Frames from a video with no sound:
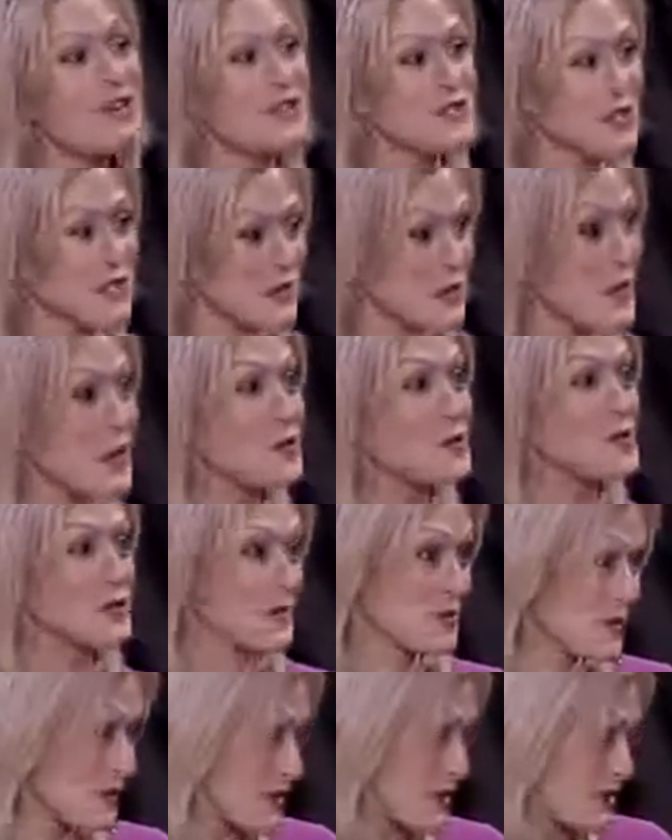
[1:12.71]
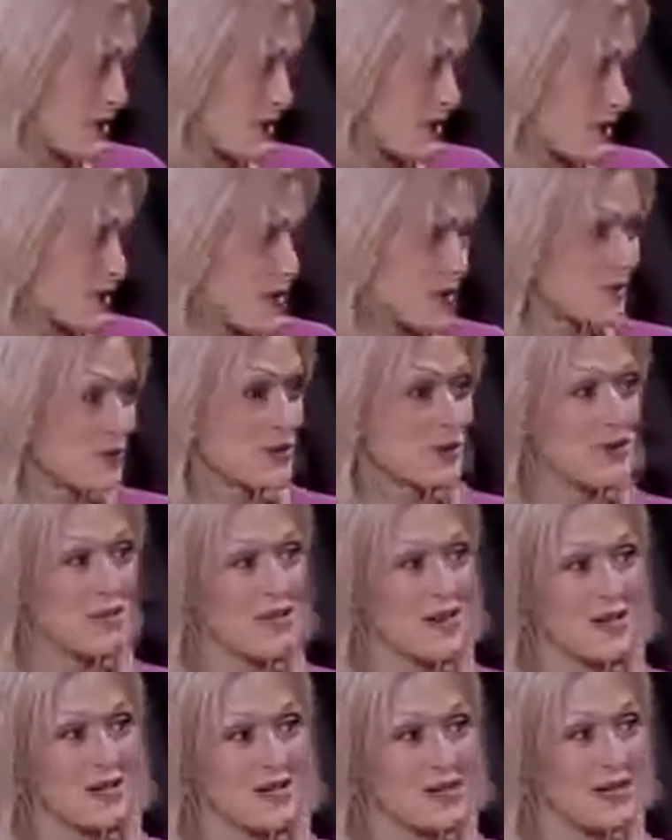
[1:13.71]
So those are the ones that you should really
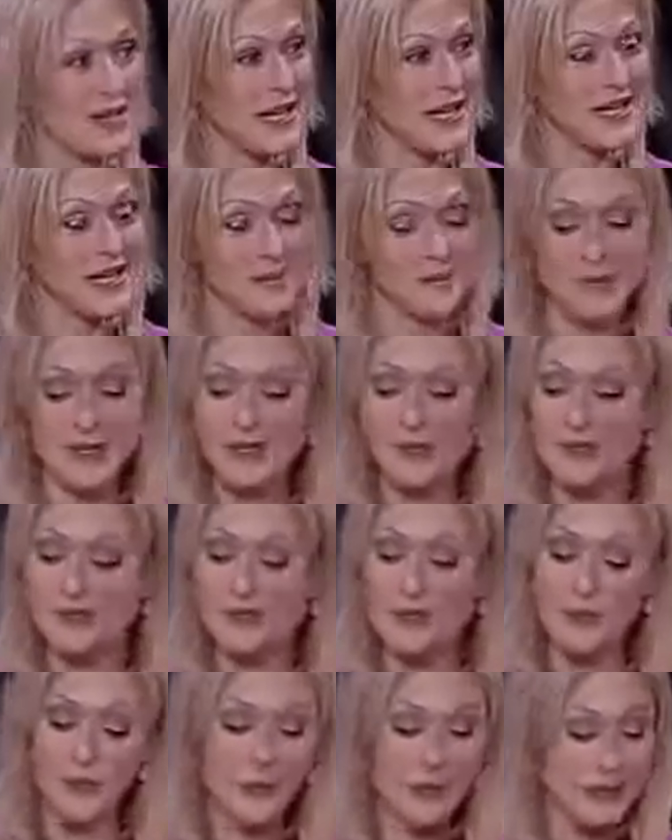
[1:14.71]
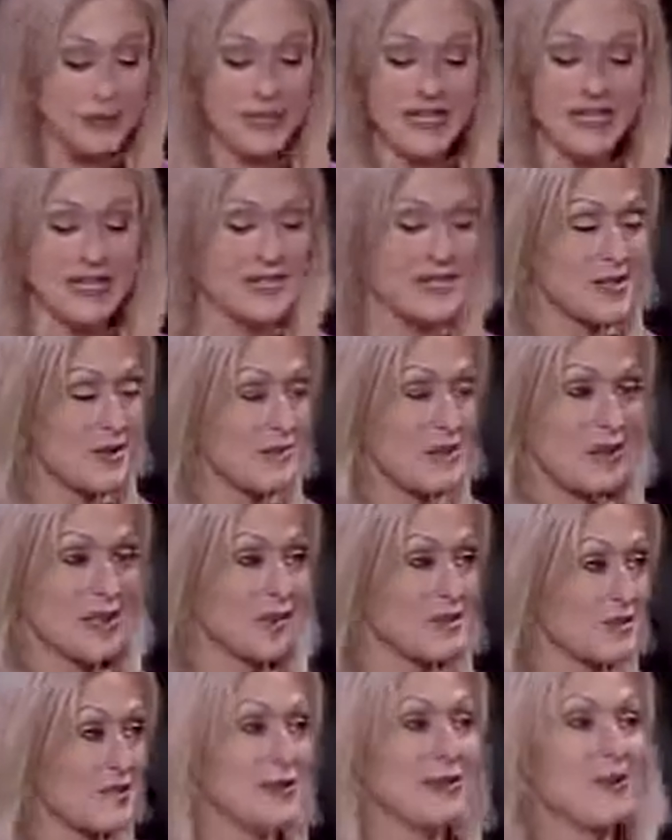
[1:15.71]
buy organic. But there's a really easy way
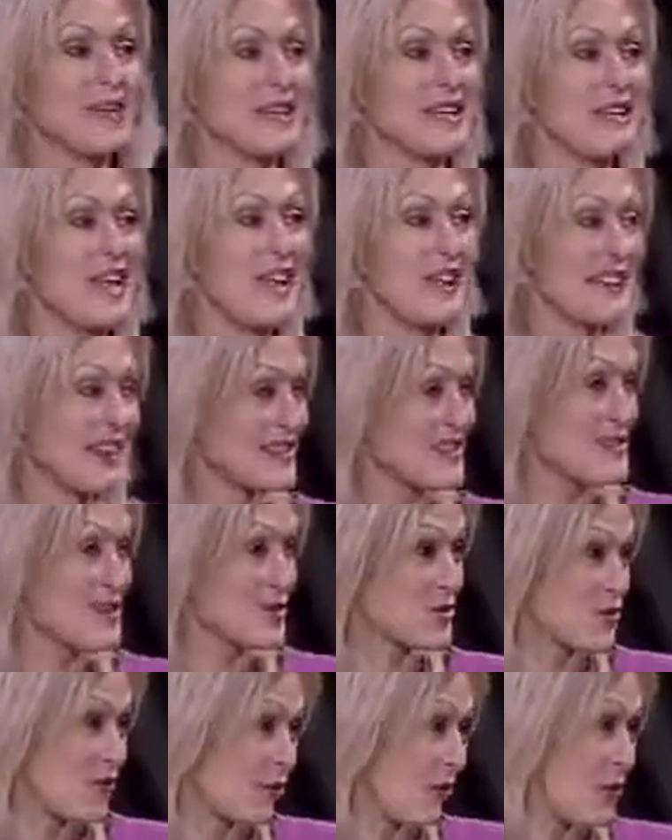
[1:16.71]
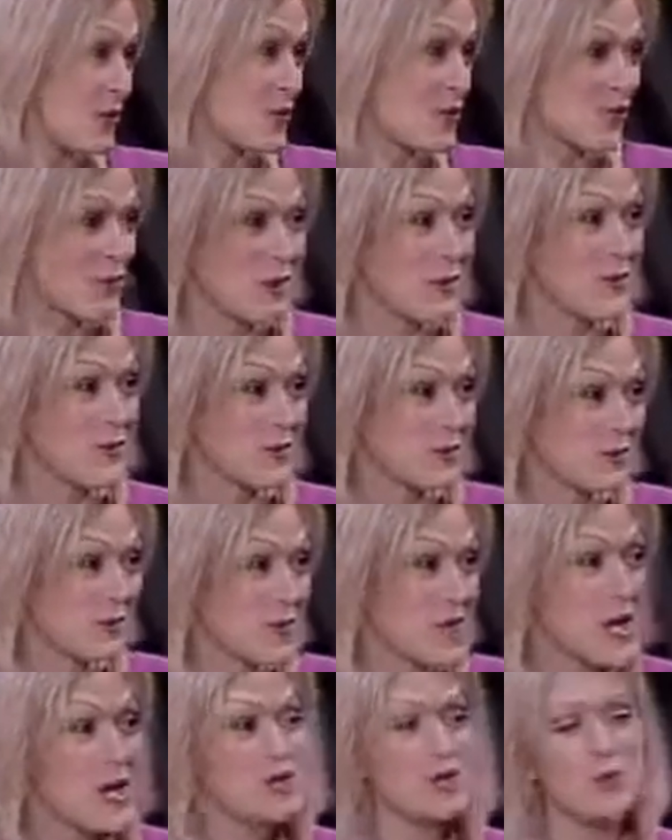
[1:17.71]
to do it, and that's just grow your own.
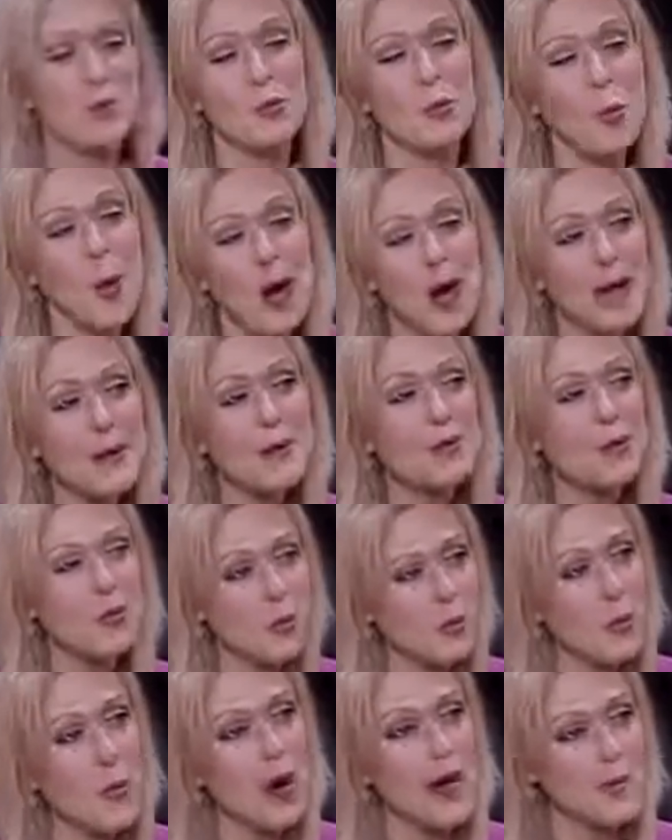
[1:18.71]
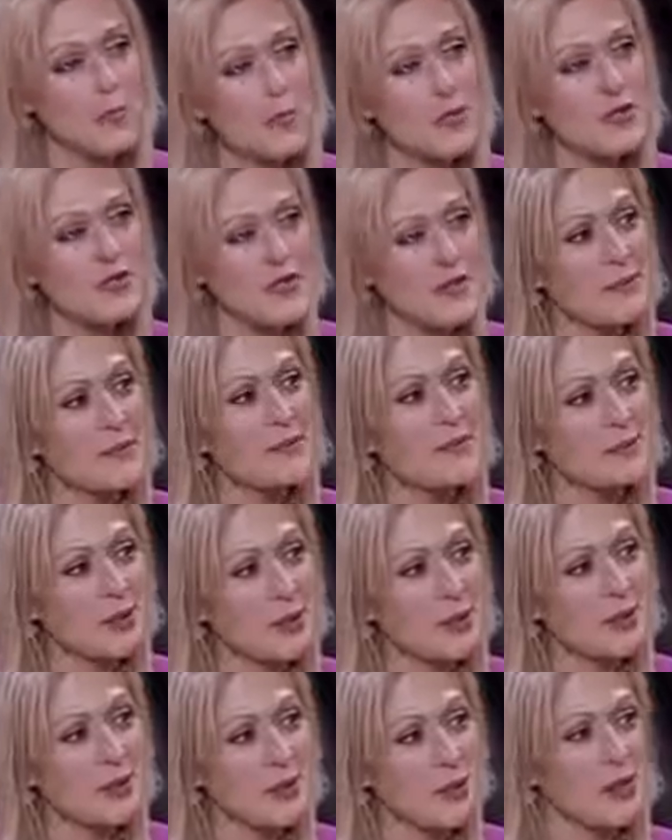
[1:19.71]
So why would
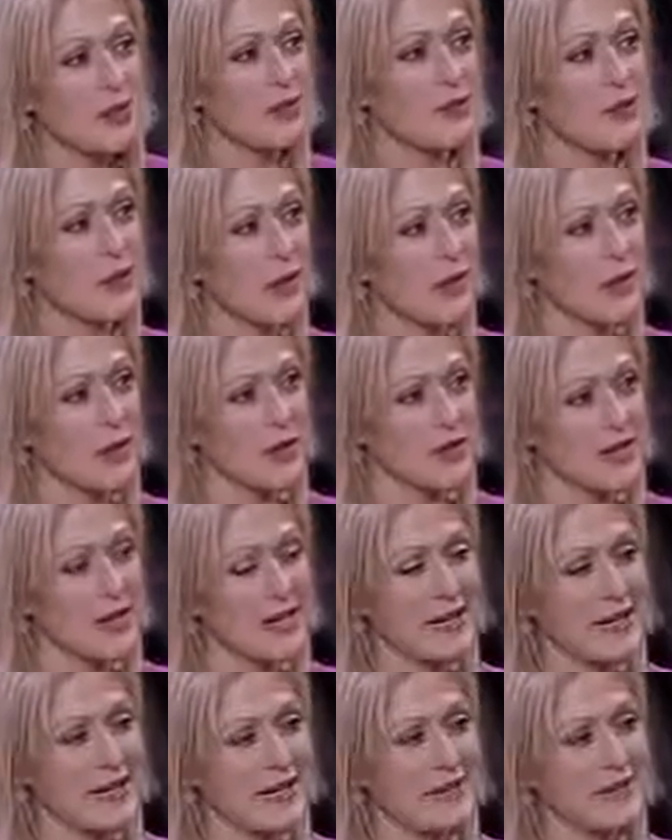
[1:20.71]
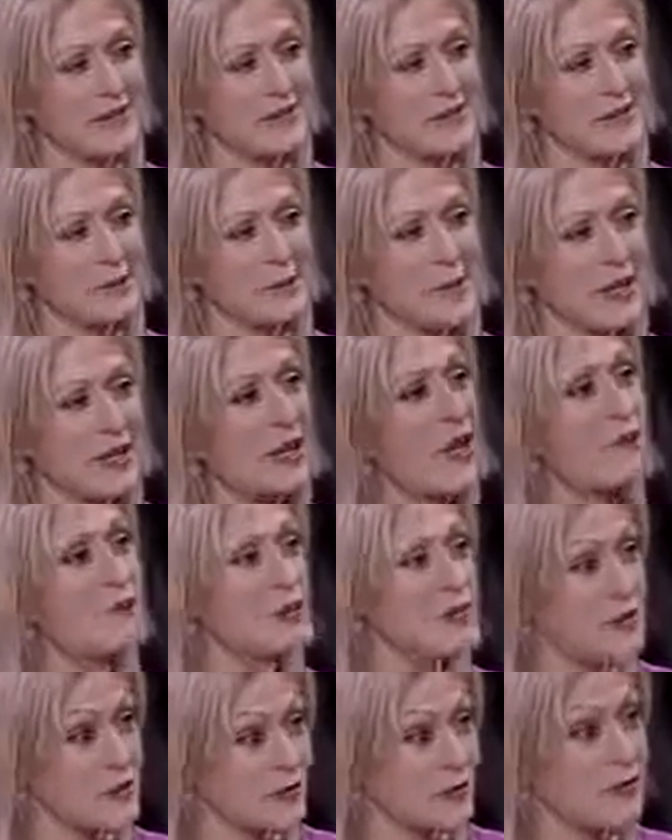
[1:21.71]
someone want to grow organic when it
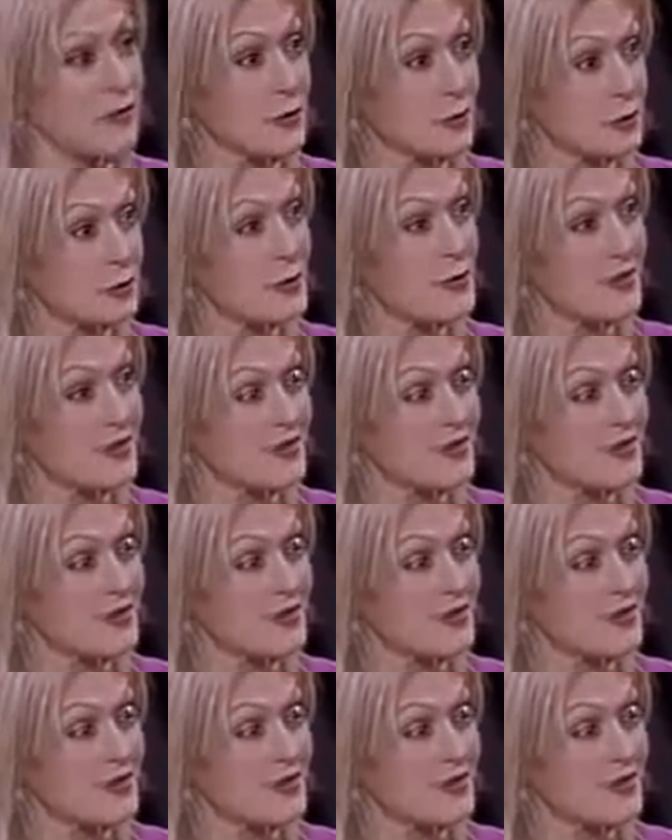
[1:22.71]
comes to food?